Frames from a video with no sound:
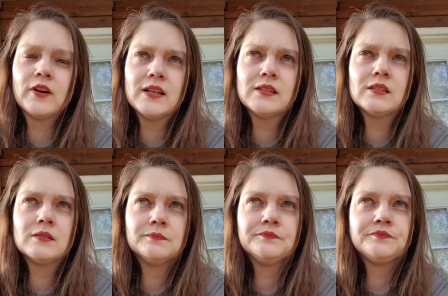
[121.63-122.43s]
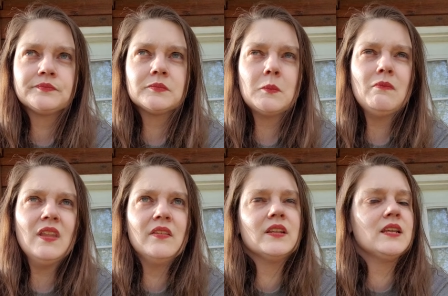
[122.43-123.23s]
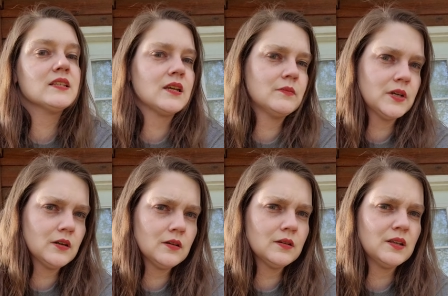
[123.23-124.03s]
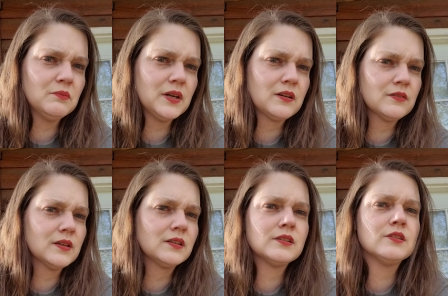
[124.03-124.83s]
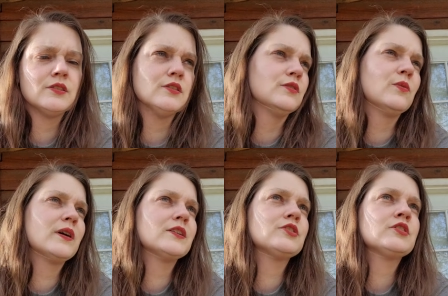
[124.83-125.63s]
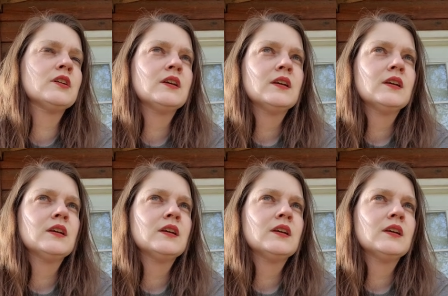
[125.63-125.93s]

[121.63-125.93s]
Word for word: friends and that he's got bigger and better things to do, which